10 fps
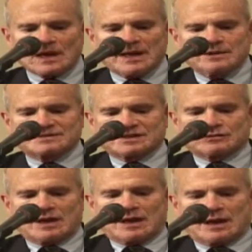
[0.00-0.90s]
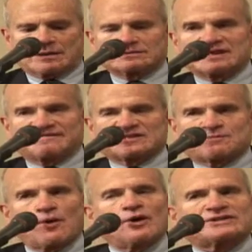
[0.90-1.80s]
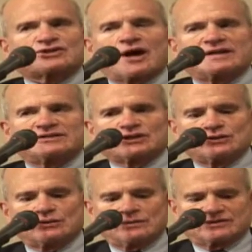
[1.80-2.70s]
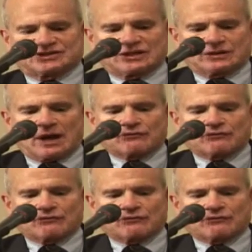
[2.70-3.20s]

he was in left sports, got into news, did